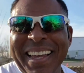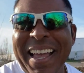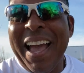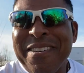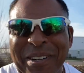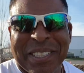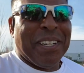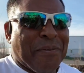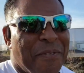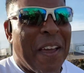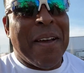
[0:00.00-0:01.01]
Hey, what's
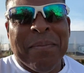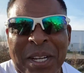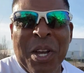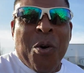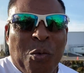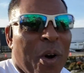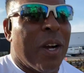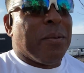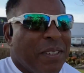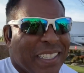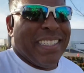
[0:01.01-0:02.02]
up, fam?
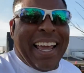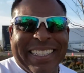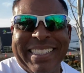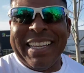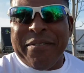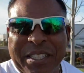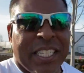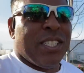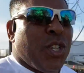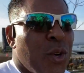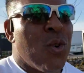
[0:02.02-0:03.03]
Welcome to day
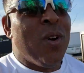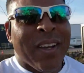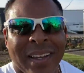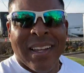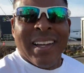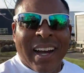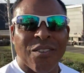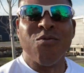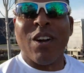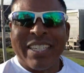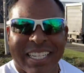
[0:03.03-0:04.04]
72 of
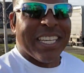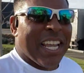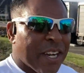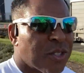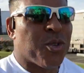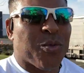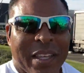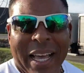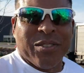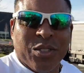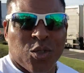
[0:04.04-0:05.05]
Run the Year
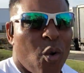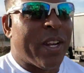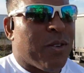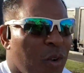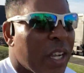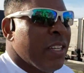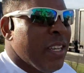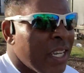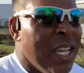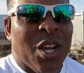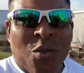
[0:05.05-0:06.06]
2021,
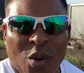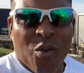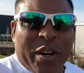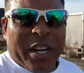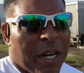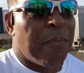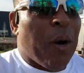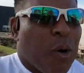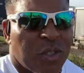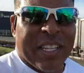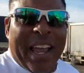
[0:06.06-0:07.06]
where we're going to
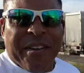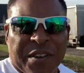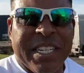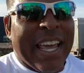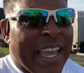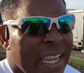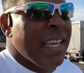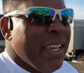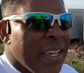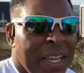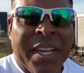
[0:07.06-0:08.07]
post every day
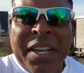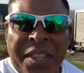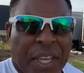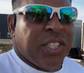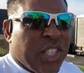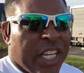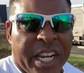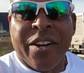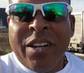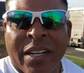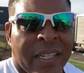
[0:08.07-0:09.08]
this
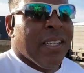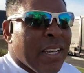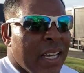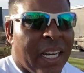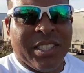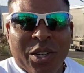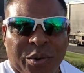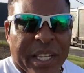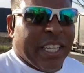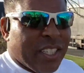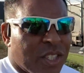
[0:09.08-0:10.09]
year until we
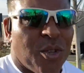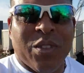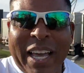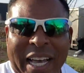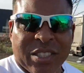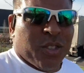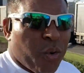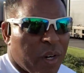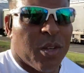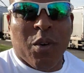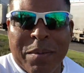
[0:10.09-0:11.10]
get to
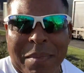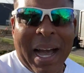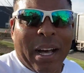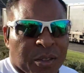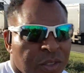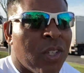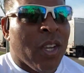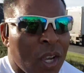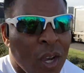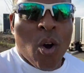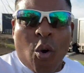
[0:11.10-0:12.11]
2021 miles
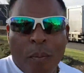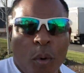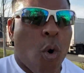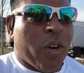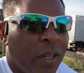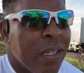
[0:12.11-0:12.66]
or more.